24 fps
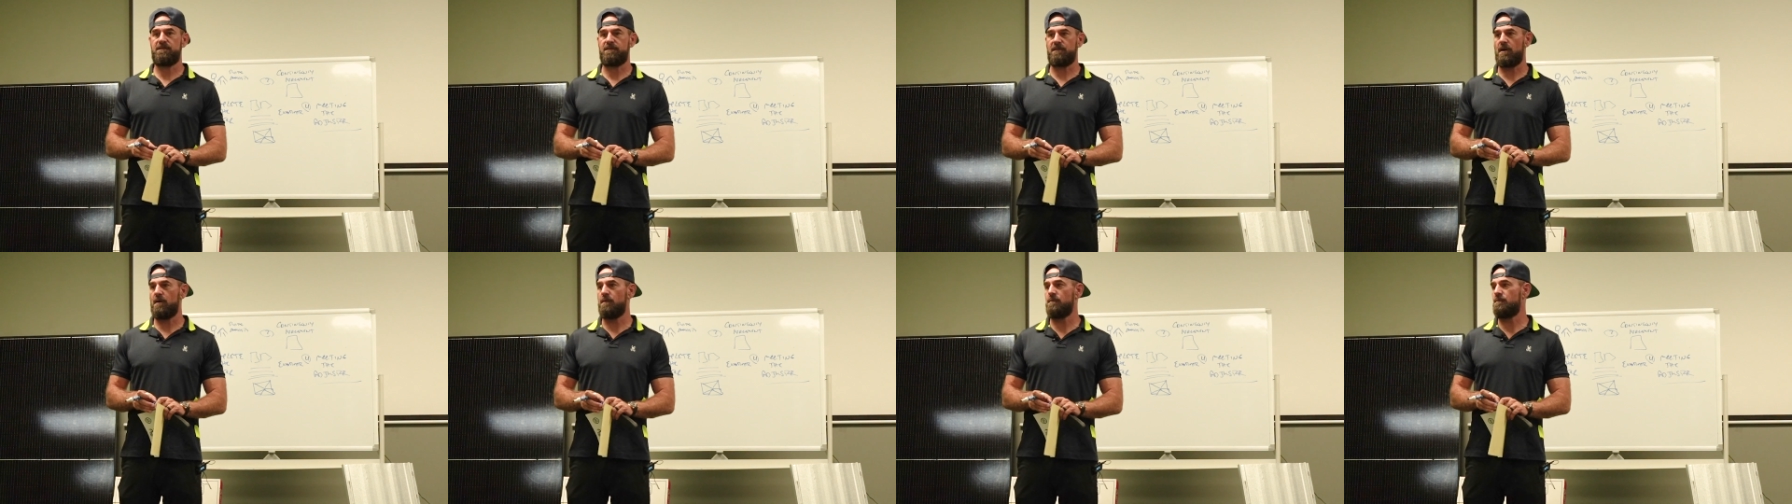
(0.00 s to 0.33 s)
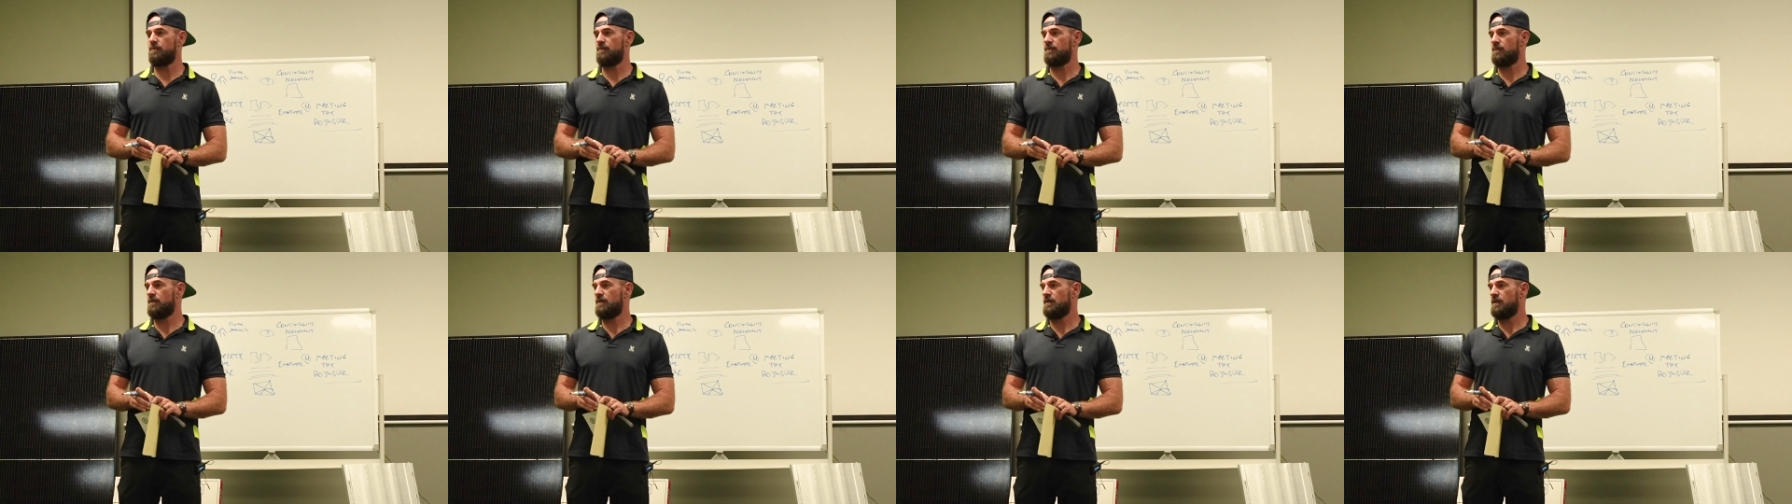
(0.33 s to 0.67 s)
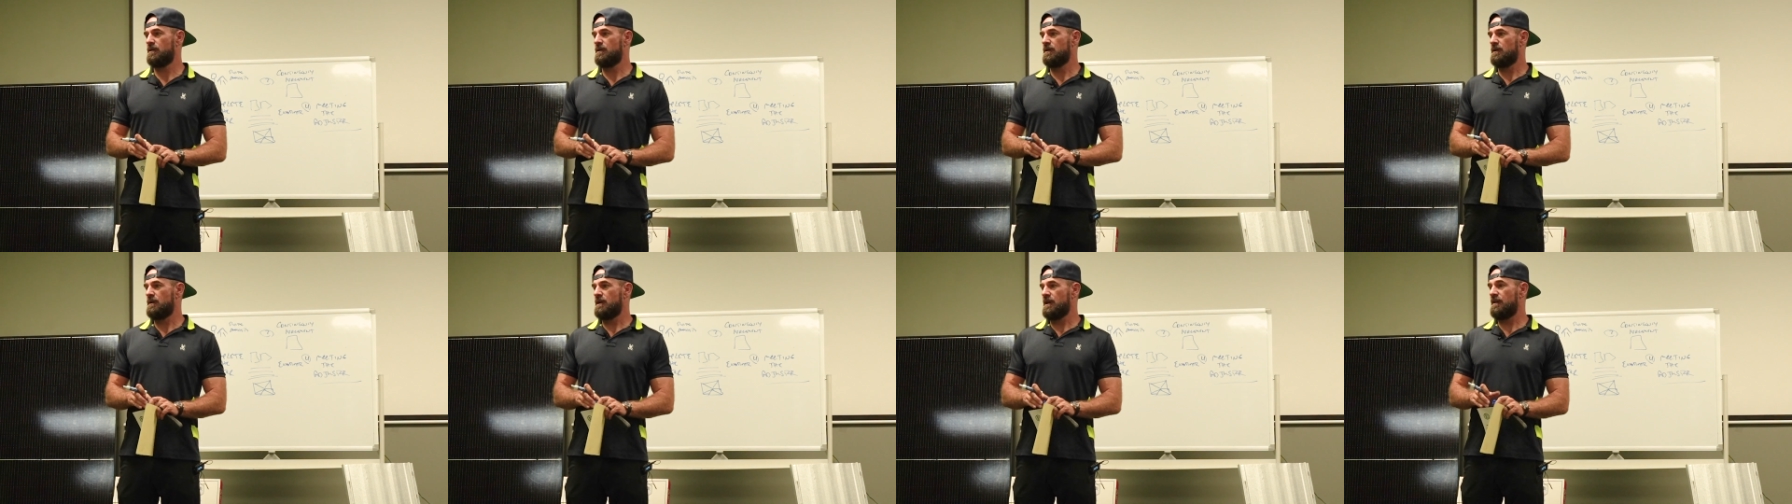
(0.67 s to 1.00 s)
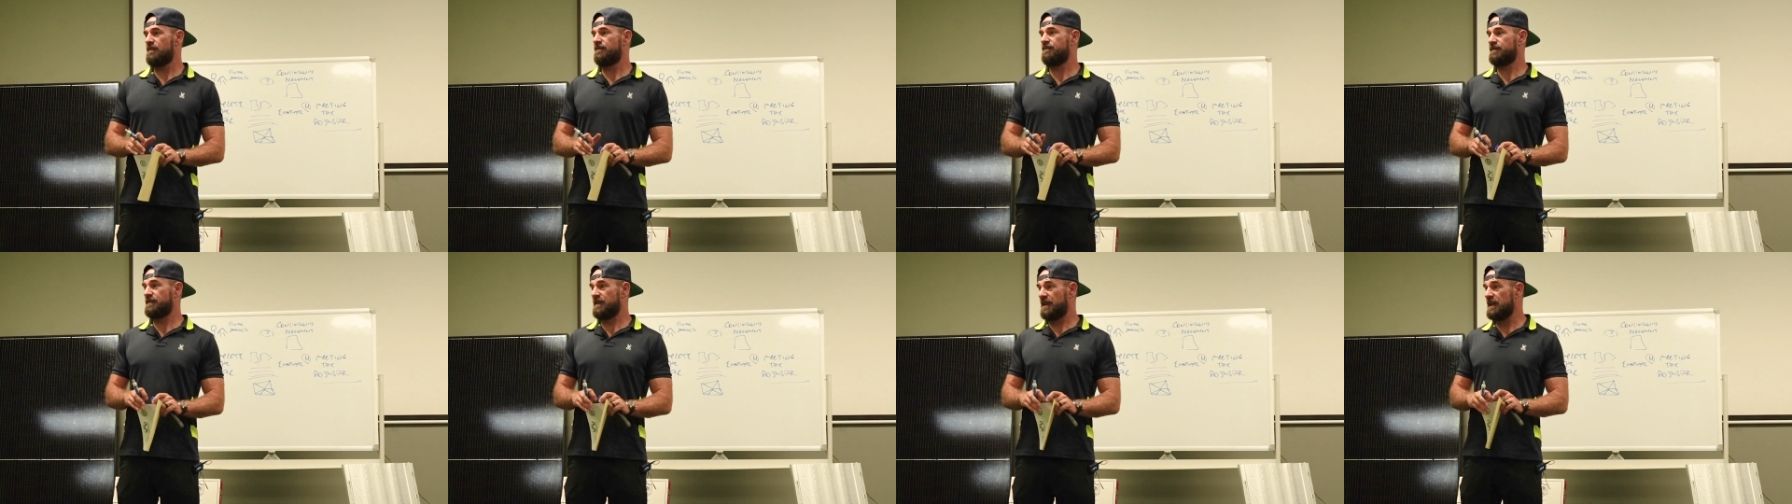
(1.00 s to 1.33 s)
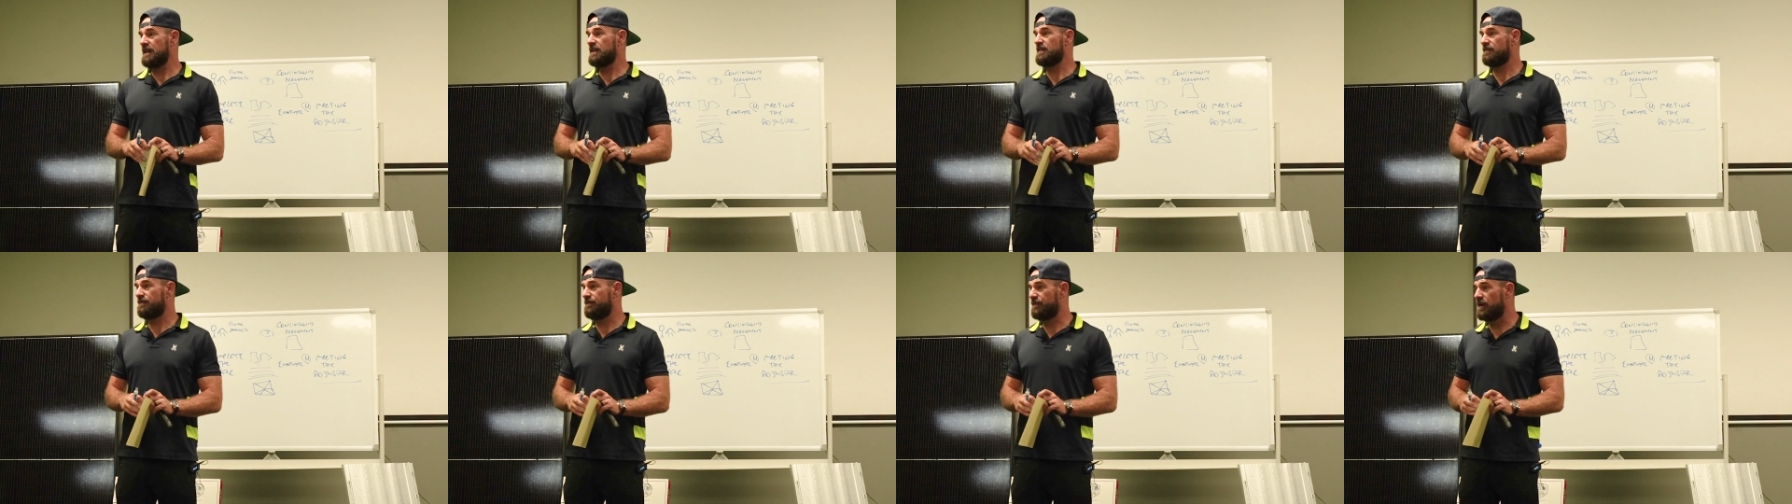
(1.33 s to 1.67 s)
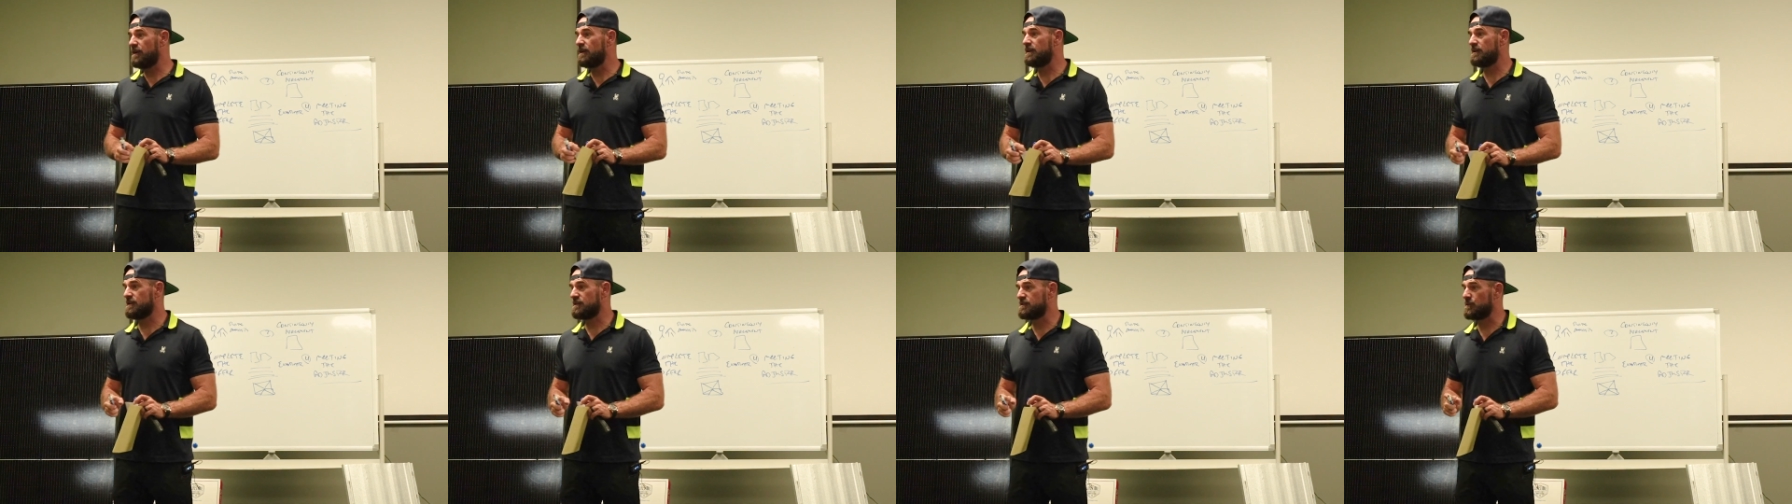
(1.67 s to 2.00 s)
from, if getting the
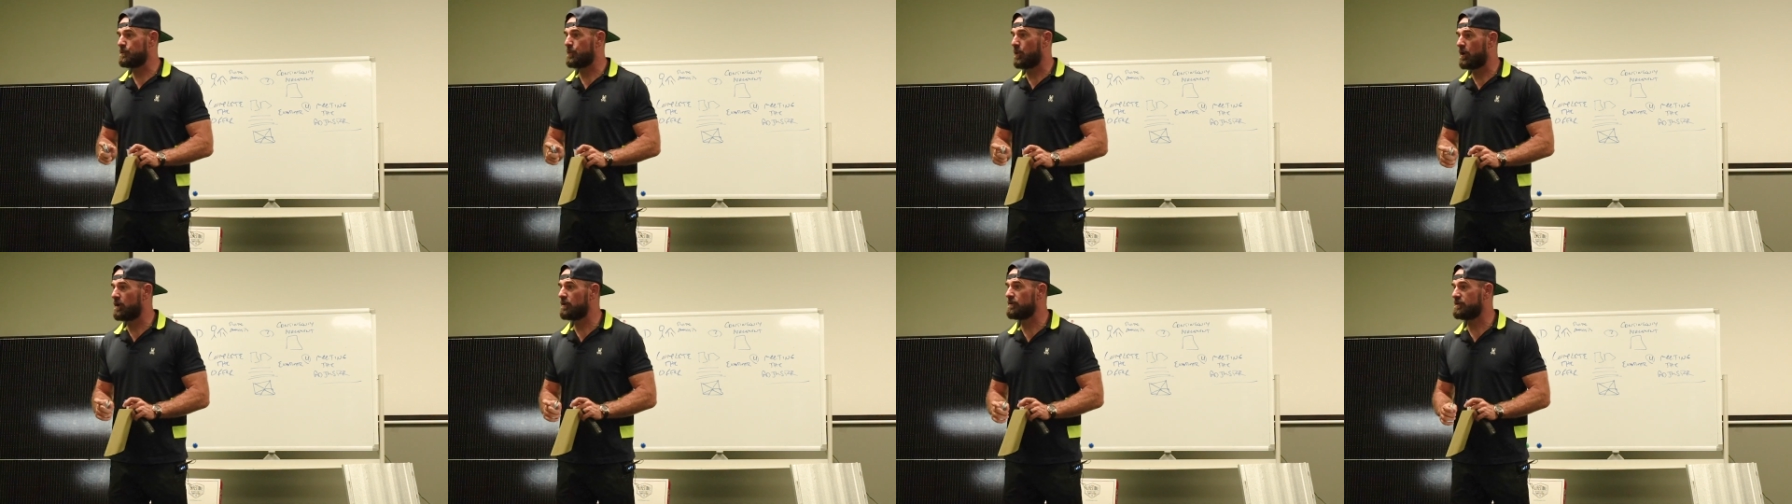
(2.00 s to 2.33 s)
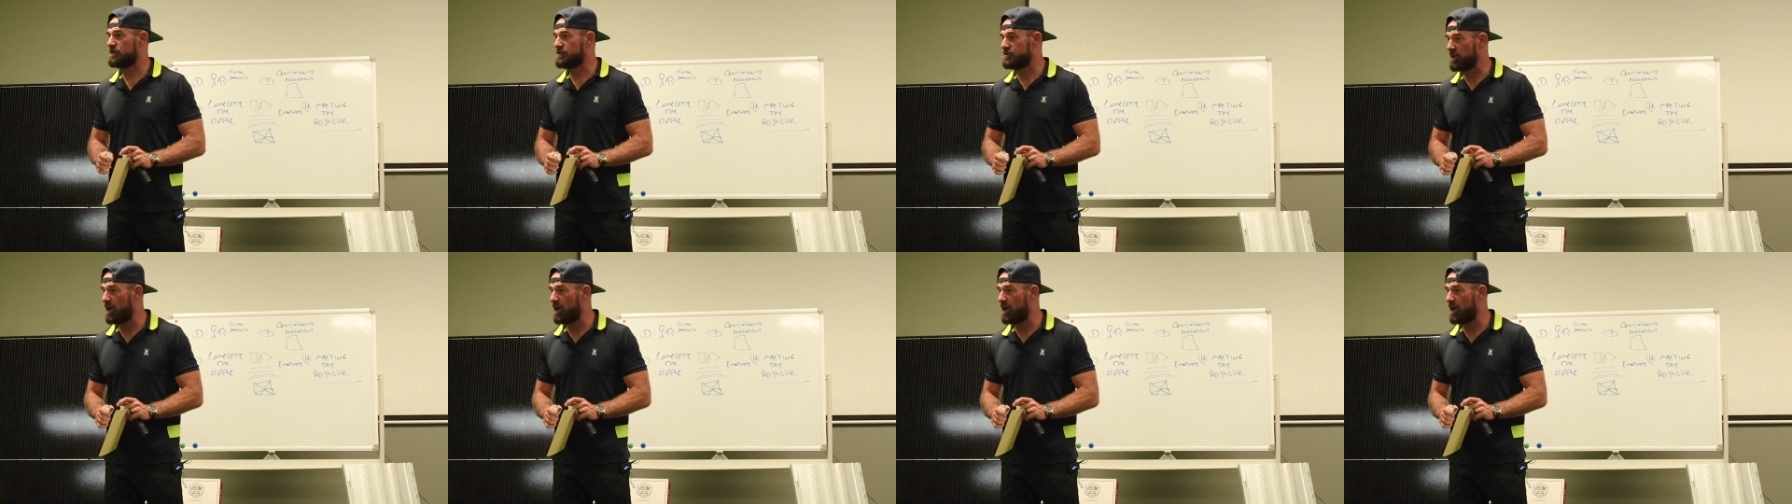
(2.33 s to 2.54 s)
funding is a part of the